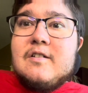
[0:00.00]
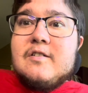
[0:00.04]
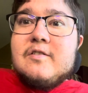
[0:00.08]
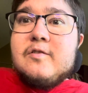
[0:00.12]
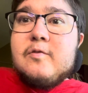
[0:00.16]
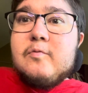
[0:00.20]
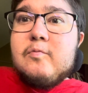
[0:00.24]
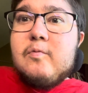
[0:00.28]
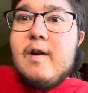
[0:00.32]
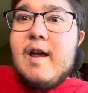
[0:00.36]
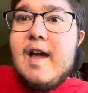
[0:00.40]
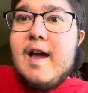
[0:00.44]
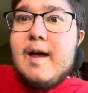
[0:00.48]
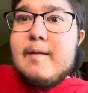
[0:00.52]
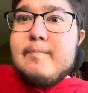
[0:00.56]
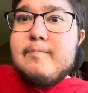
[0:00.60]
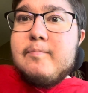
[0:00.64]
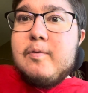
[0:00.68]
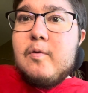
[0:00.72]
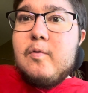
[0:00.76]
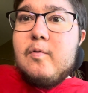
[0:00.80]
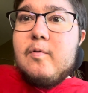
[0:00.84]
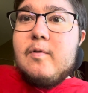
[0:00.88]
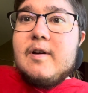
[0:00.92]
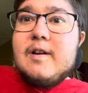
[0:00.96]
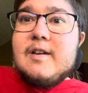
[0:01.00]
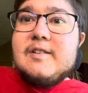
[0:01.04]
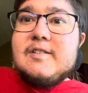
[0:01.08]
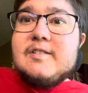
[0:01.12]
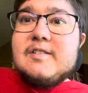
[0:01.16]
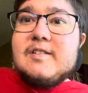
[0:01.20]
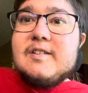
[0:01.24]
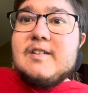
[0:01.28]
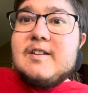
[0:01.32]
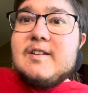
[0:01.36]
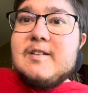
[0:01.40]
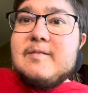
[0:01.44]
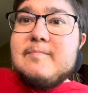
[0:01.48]
rat
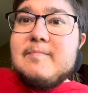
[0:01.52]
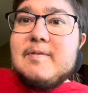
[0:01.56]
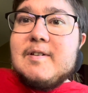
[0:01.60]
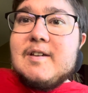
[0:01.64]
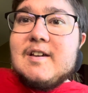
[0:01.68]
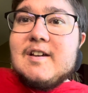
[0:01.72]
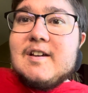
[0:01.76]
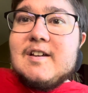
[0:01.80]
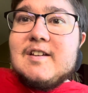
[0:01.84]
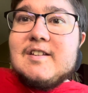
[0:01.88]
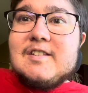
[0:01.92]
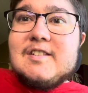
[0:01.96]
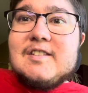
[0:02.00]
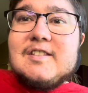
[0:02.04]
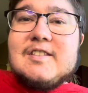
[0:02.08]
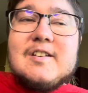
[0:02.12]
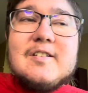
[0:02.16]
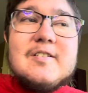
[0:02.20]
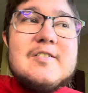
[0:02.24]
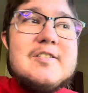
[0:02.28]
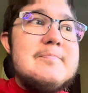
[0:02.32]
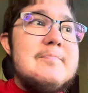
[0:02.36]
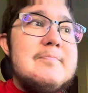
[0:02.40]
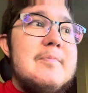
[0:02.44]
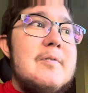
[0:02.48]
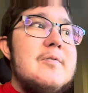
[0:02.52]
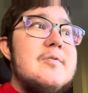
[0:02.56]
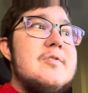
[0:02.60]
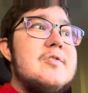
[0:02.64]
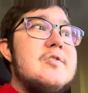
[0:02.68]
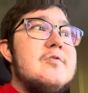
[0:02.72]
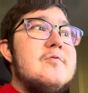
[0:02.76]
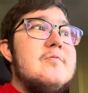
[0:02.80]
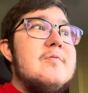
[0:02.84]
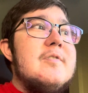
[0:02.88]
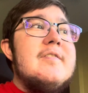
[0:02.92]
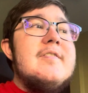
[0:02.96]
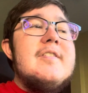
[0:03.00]
poison because they're supposed
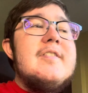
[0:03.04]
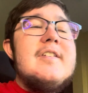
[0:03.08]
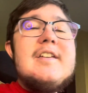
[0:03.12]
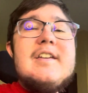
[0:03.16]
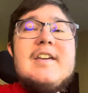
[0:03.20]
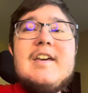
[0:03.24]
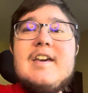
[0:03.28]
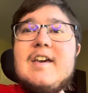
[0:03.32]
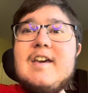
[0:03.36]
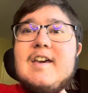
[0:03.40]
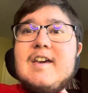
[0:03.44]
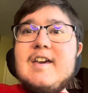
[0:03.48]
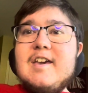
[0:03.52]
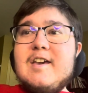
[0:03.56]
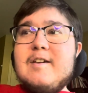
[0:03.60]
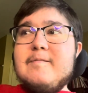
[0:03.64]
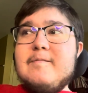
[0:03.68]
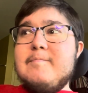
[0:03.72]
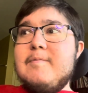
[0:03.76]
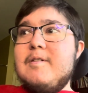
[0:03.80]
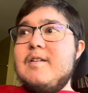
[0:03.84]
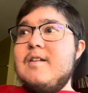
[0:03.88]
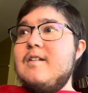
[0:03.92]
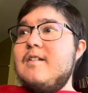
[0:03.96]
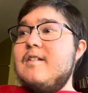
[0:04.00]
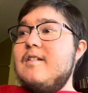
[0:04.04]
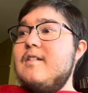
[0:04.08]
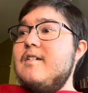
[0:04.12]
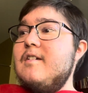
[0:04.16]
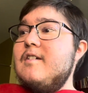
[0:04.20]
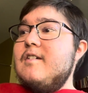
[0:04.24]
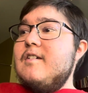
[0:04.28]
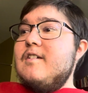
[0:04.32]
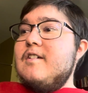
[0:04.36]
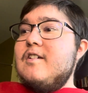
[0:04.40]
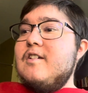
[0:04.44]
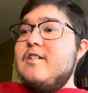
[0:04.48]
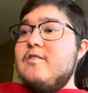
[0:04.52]
to win the game, and
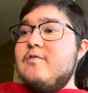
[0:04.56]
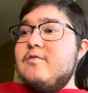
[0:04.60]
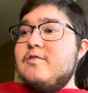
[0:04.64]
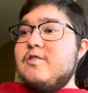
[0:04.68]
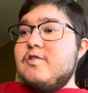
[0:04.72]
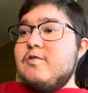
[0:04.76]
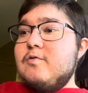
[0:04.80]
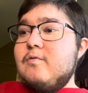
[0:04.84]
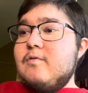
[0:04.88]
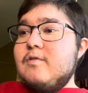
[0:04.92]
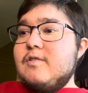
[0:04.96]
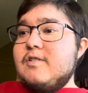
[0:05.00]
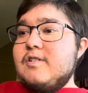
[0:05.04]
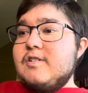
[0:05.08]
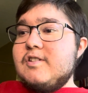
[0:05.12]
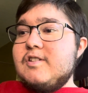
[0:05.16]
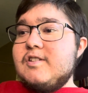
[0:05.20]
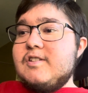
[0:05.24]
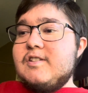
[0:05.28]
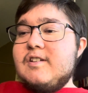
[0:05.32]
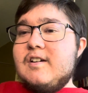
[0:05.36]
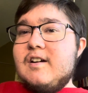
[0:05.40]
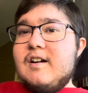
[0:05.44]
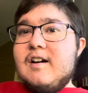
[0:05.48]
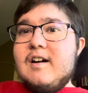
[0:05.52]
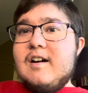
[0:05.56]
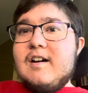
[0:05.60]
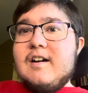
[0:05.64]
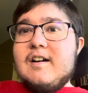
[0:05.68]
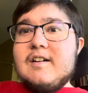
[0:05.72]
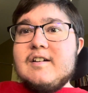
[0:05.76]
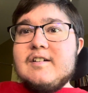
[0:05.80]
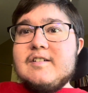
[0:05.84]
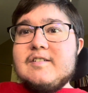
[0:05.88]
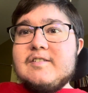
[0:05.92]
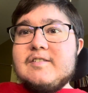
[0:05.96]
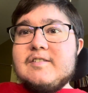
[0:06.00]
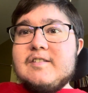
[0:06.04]
you know, Georgia
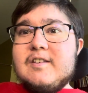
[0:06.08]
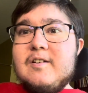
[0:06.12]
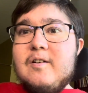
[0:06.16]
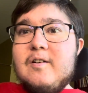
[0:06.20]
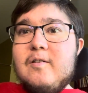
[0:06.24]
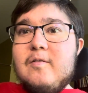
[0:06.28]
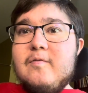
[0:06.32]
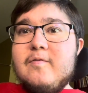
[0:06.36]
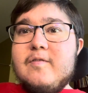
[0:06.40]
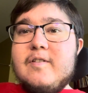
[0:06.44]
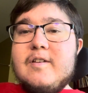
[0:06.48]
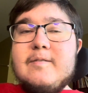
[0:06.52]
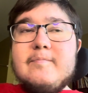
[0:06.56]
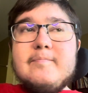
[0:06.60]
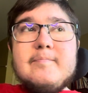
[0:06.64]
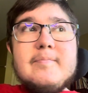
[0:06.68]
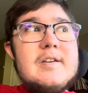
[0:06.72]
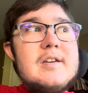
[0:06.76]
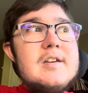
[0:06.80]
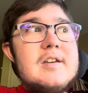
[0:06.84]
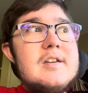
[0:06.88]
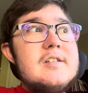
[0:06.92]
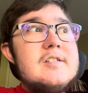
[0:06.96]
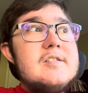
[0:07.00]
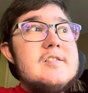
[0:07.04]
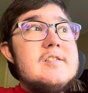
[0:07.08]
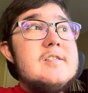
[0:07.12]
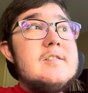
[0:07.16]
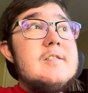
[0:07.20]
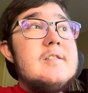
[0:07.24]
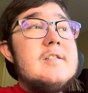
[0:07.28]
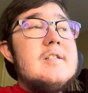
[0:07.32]
sucks. They only beat